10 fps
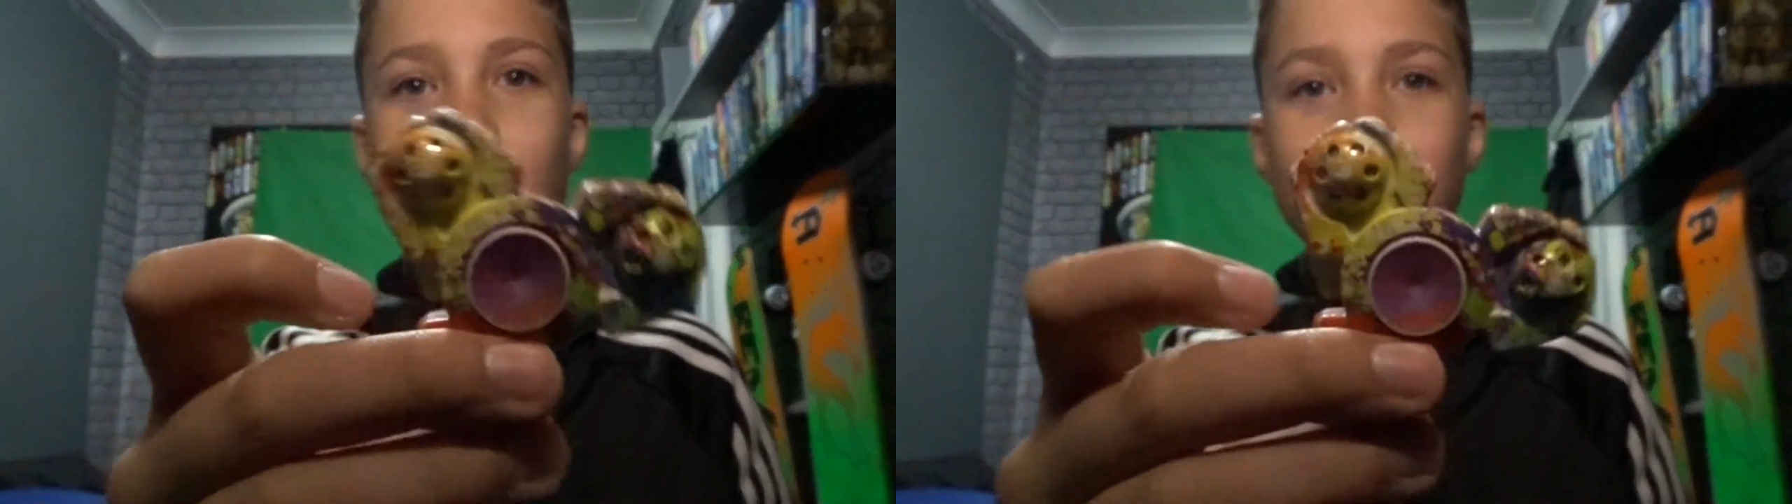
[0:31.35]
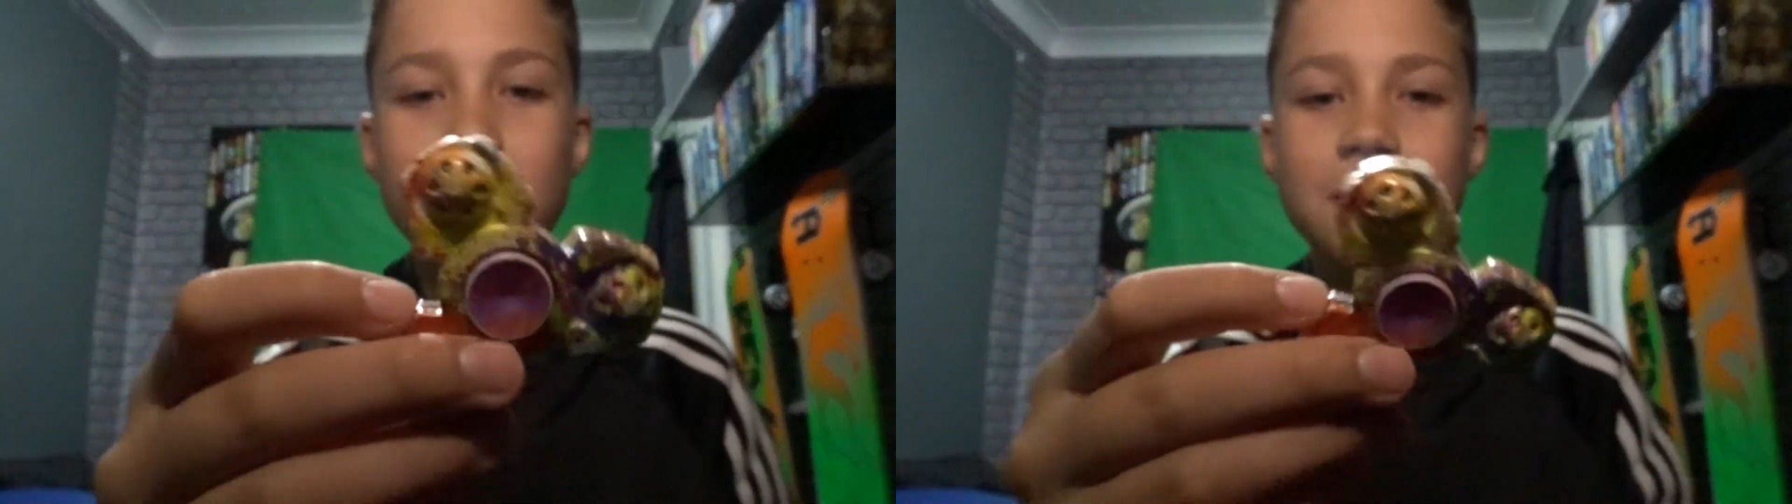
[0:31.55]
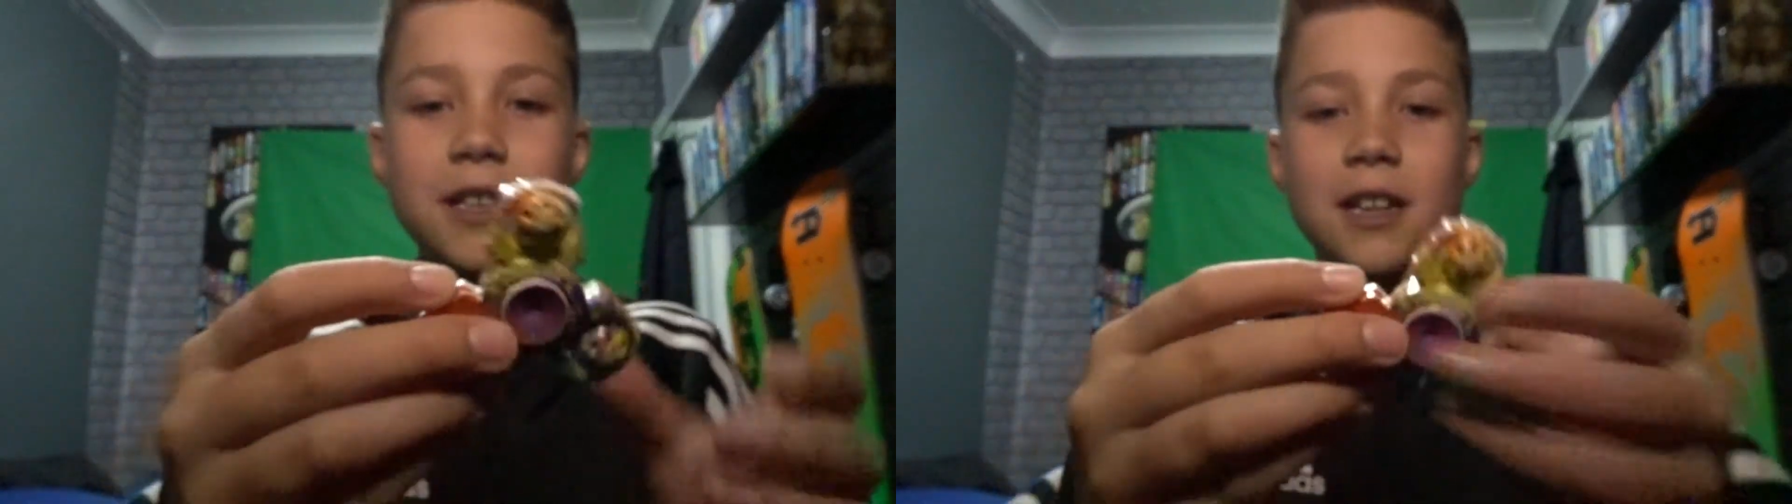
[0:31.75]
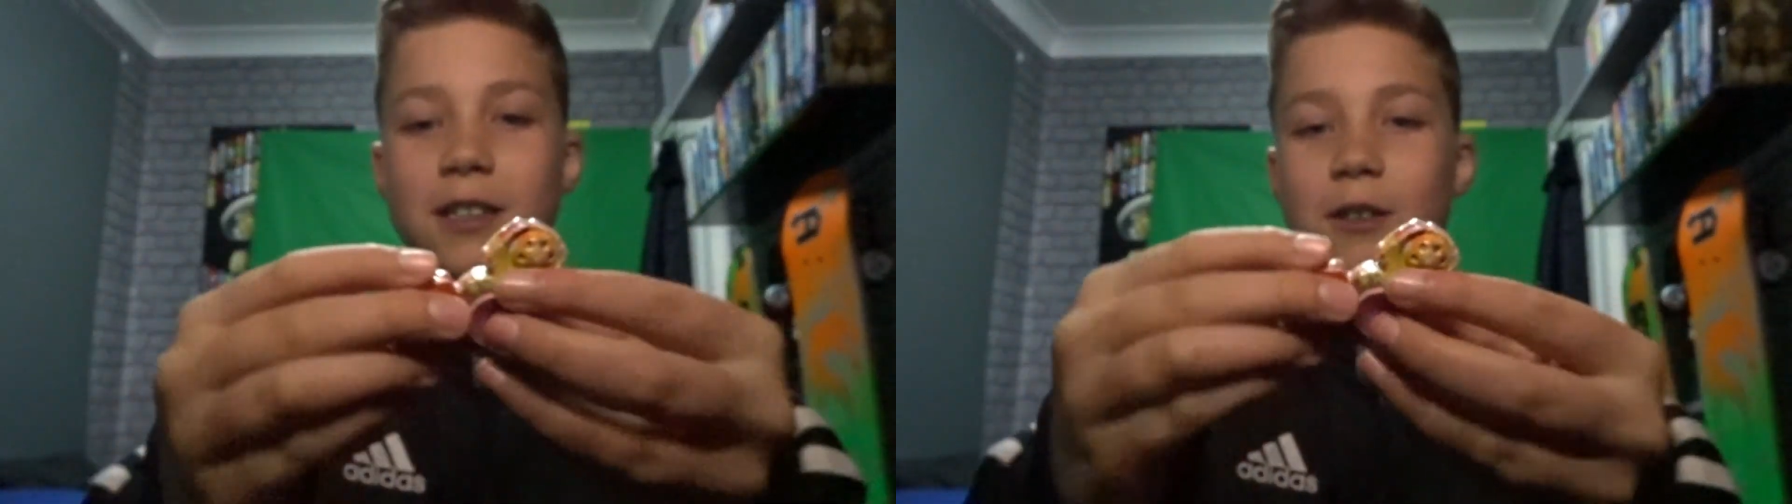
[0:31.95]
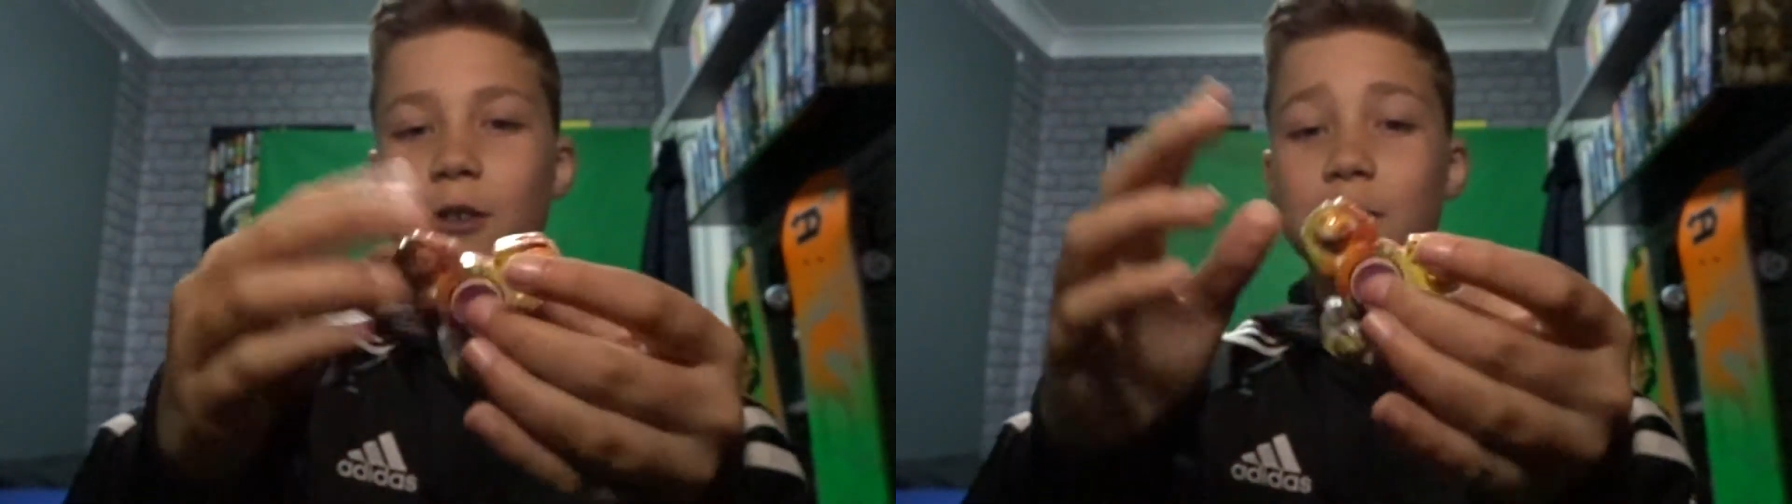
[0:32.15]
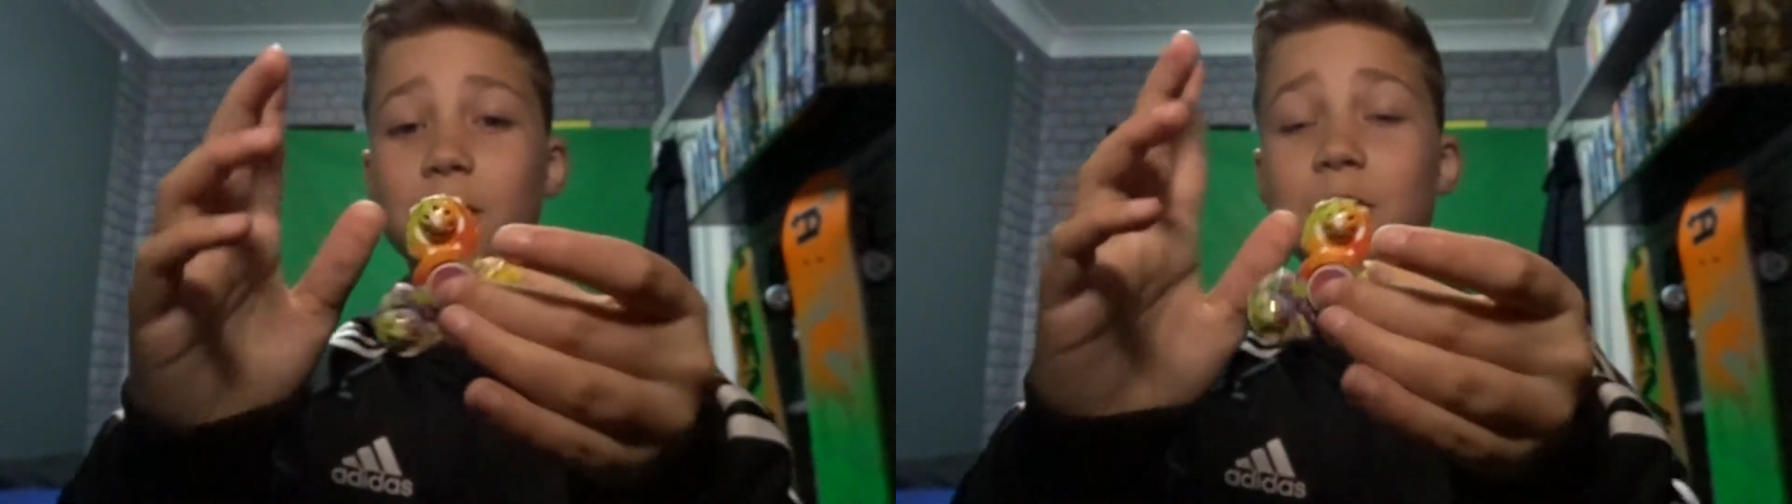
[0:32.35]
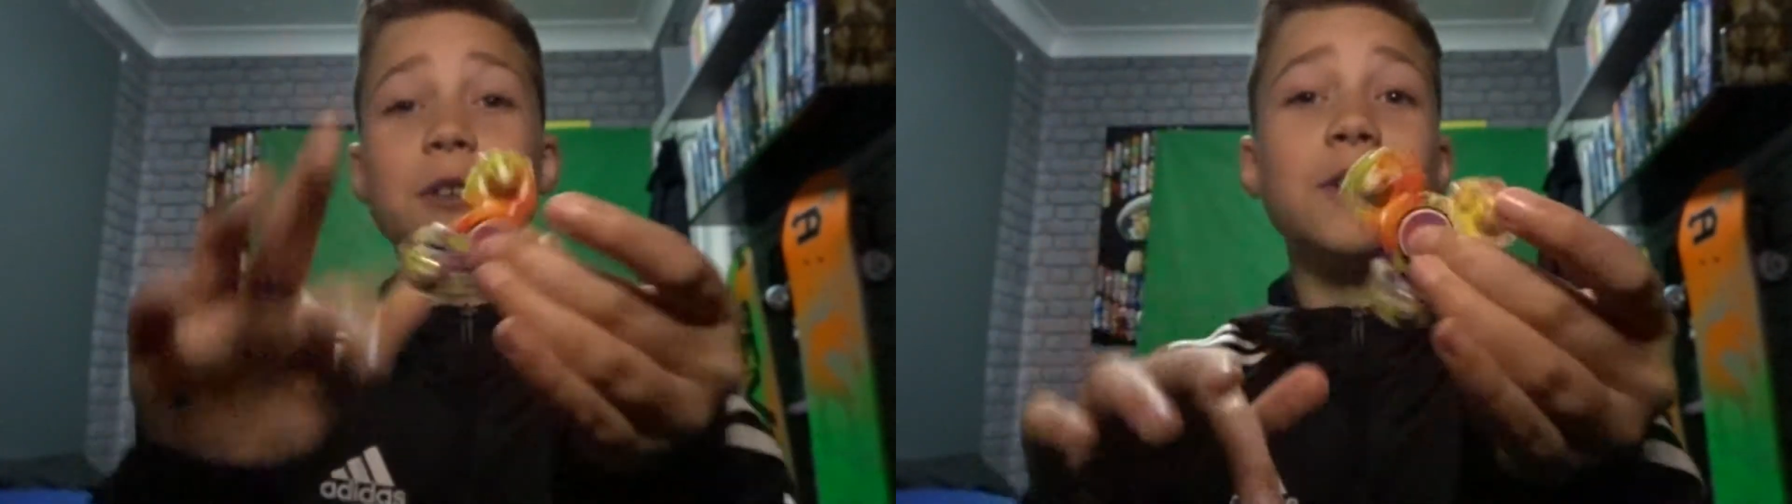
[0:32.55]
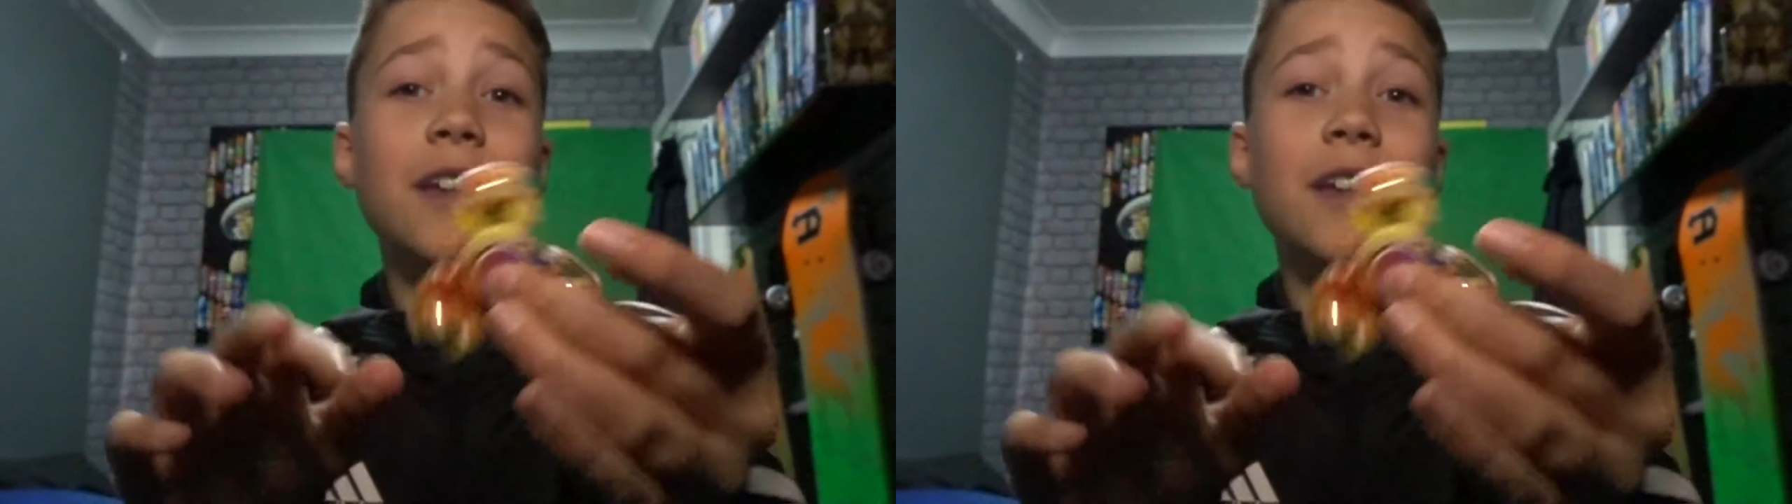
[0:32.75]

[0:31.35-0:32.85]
which is not good because